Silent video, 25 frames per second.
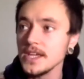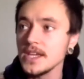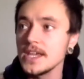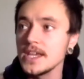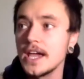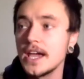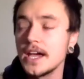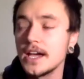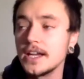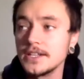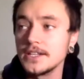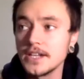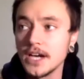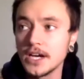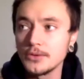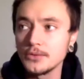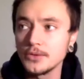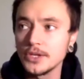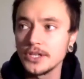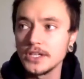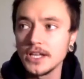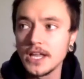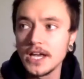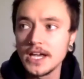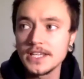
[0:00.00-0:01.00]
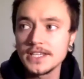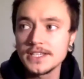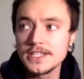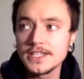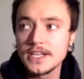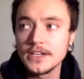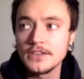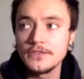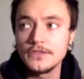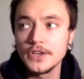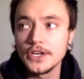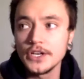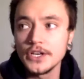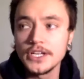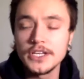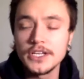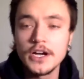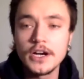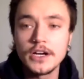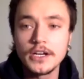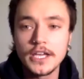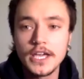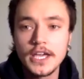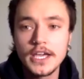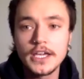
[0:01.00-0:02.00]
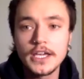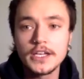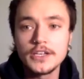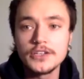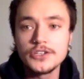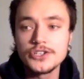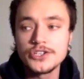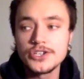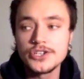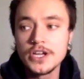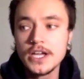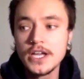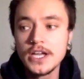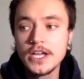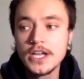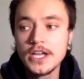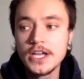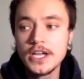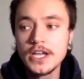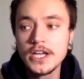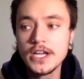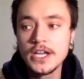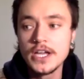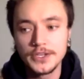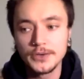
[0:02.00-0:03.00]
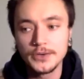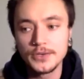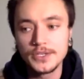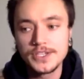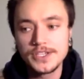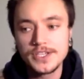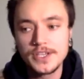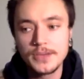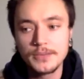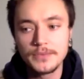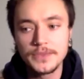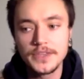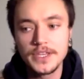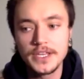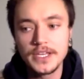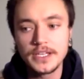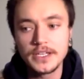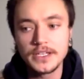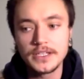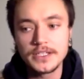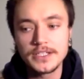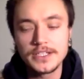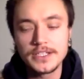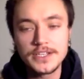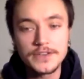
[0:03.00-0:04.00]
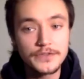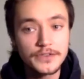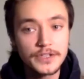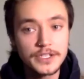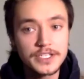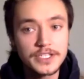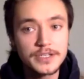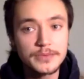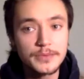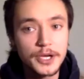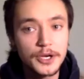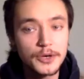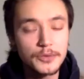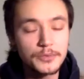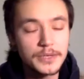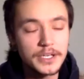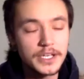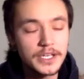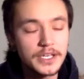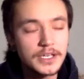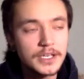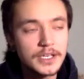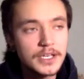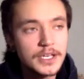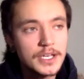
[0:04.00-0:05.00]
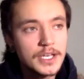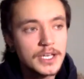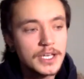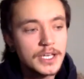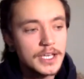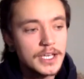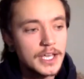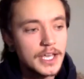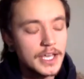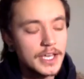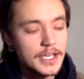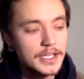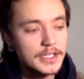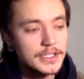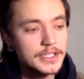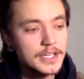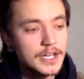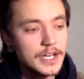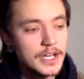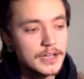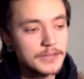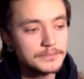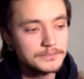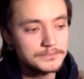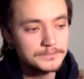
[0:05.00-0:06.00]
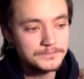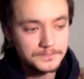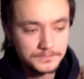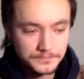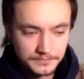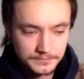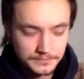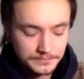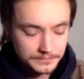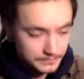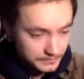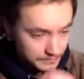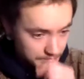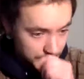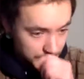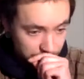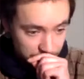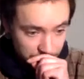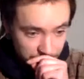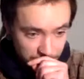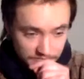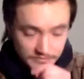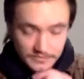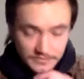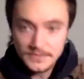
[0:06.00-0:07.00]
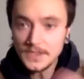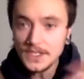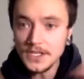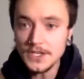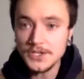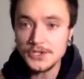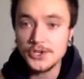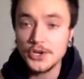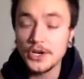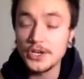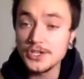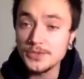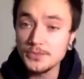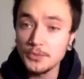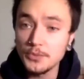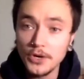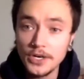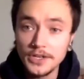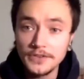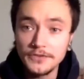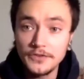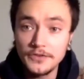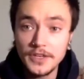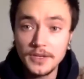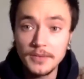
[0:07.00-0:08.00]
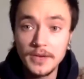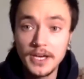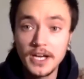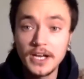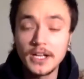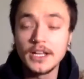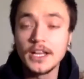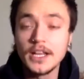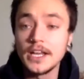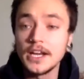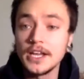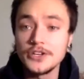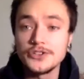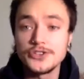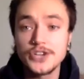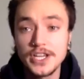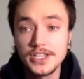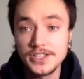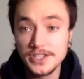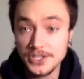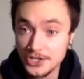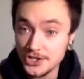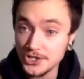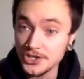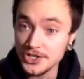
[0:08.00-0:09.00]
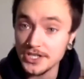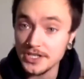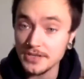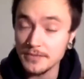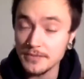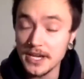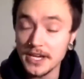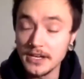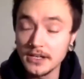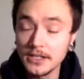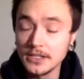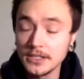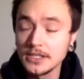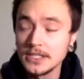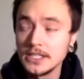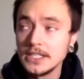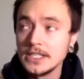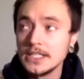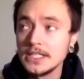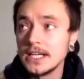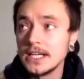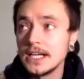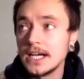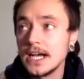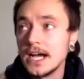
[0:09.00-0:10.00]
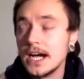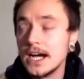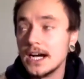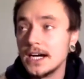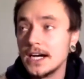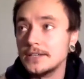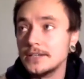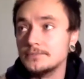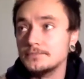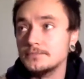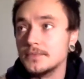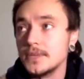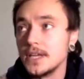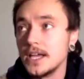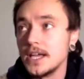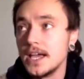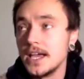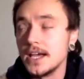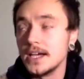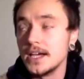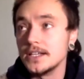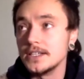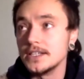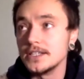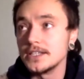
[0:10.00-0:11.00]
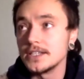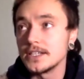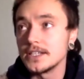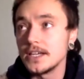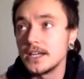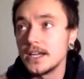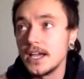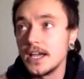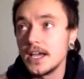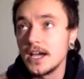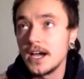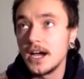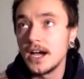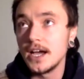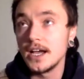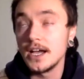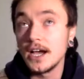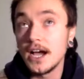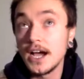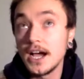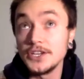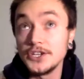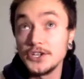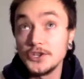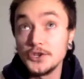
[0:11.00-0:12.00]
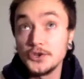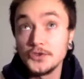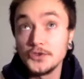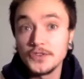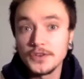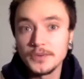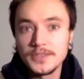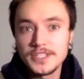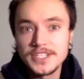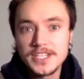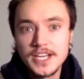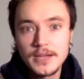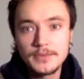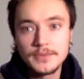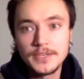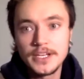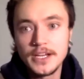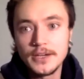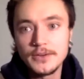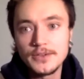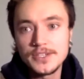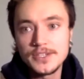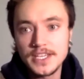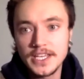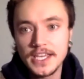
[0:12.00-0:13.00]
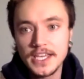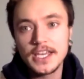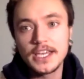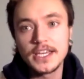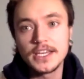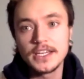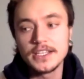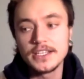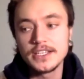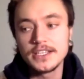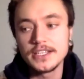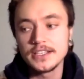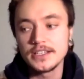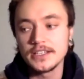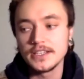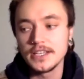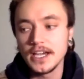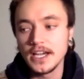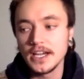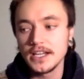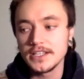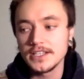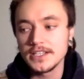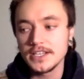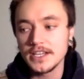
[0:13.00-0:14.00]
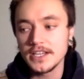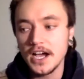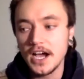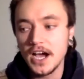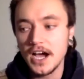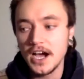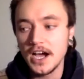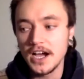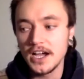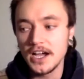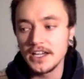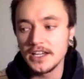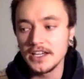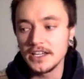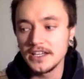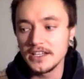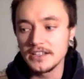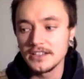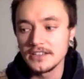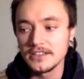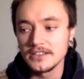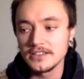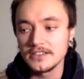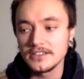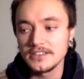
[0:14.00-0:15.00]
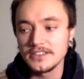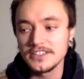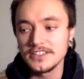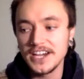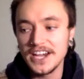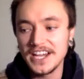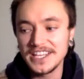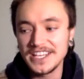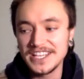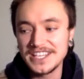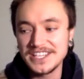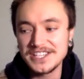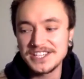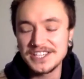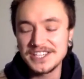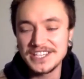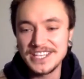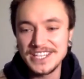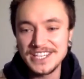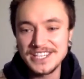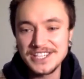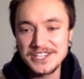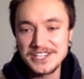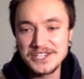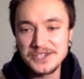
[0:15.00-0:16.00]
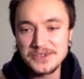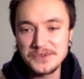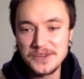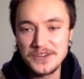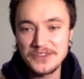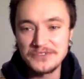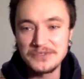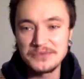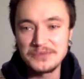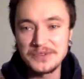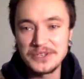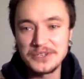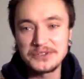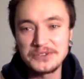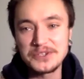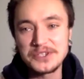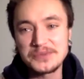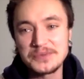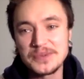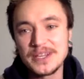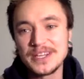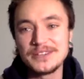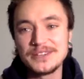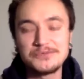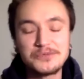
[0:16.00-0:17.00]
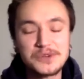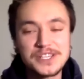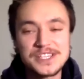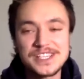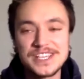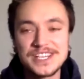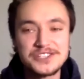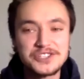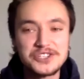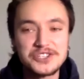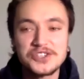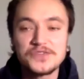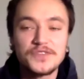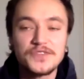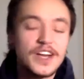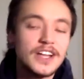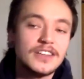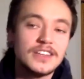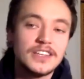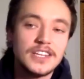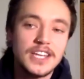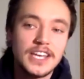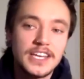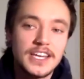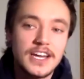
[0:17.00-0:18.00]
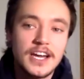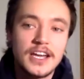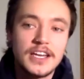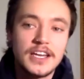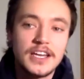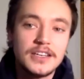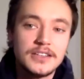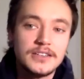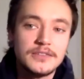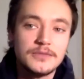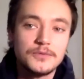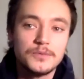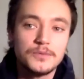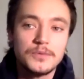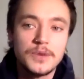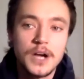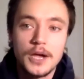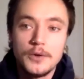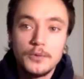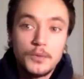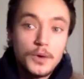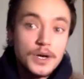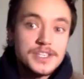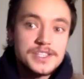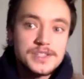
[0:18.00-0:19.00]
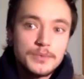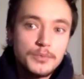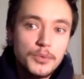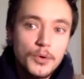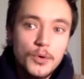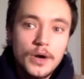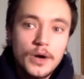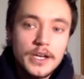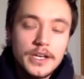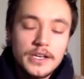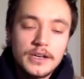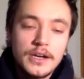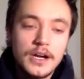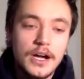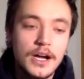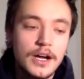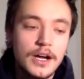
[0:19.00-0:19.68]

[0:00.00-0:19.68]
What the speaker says: and I realized at a very young age that there was something different about me. And so I was born female and I transitioned to male. And I knew from the time that I was a kid that I guess the easiest way for me to explain it was I just felt like I was a boy.